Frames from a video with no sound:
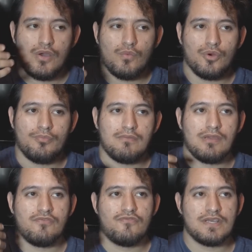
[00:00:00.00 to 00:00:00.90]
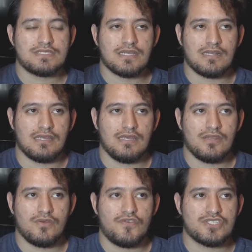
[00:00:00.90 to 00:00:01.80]
Well, maybe physically,
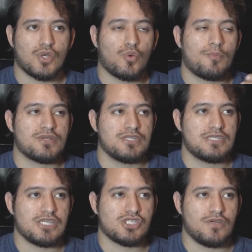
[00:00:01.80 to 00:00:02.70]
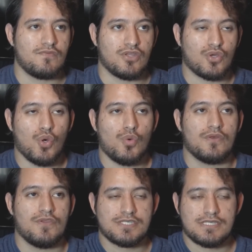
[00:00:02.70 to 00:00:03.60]
the physical representation of it, the
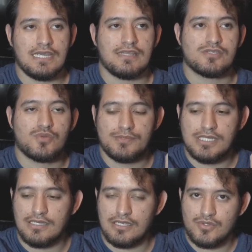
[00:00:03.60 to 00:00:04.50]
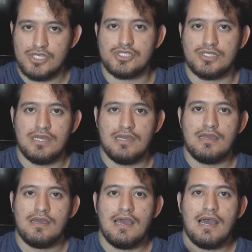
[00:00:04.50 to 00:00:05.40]
cobra, the snake, this reptilian creature,
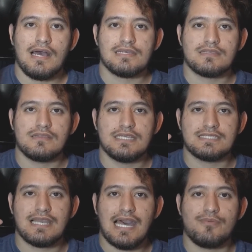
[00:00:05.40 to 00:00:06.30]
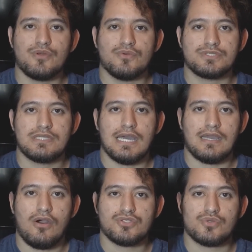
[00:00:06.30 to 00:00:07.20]
has these labials
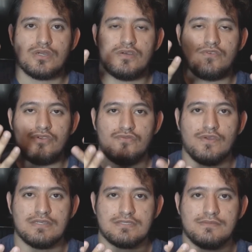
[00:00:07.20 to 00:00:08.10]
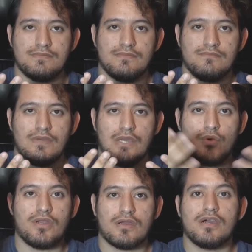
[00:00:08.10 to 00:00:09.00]
that also cover their face. And
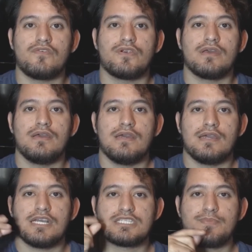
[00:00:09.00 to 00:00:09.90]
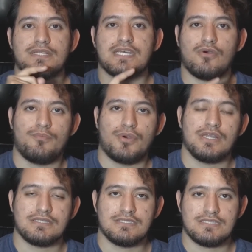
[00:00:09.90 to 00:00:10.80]
when uncovered, it spits out a
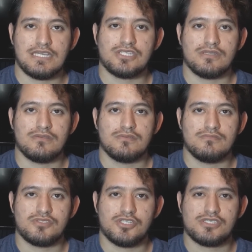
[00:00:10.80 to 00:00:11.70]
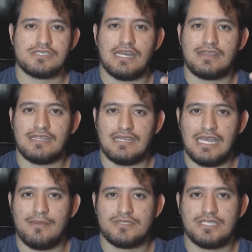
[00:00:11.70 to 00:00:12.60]
burning sensation, just like the
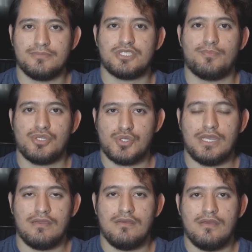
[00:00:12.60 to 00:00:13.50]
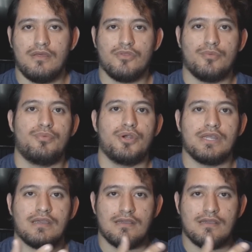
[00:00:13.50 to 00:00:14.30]
name seems to portray, the burning